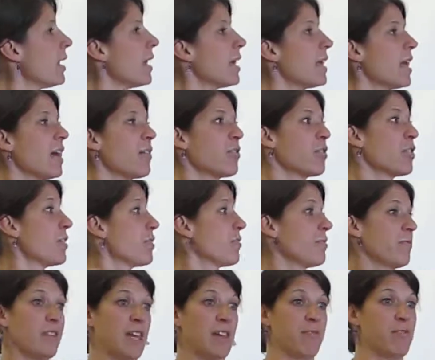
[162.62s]
I have her
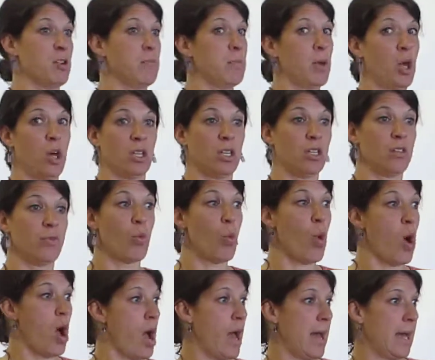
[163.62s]
favorite bottle of
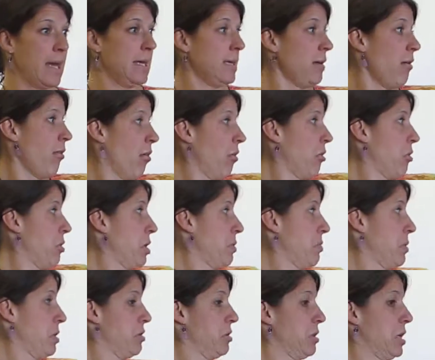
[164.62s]
wine.
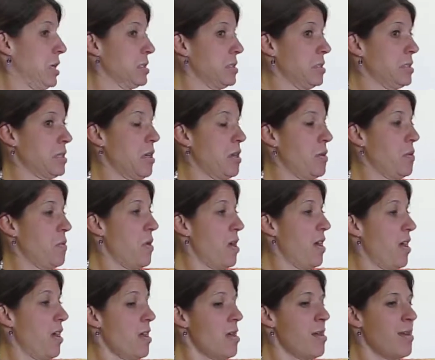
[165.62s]
Grandmother likes this kind of.
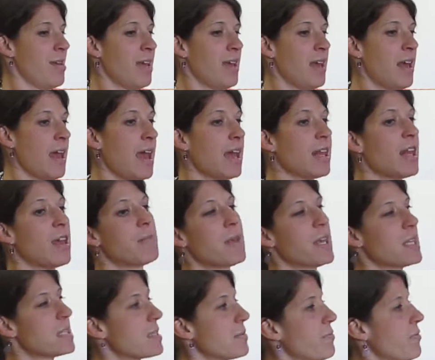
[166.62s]
And I
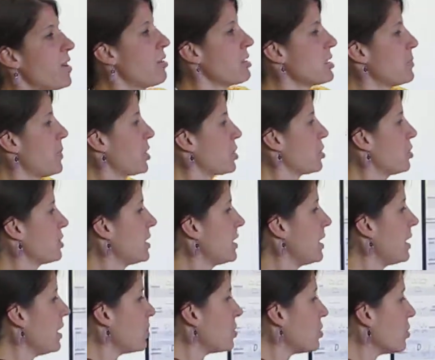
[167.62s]
made some very special
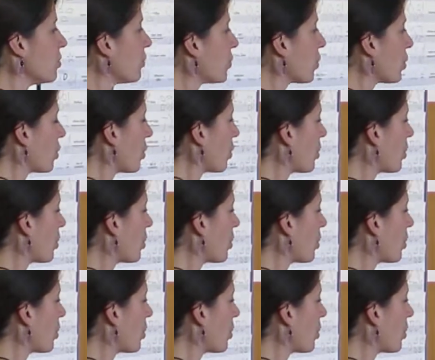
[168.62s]
tea, too, for her.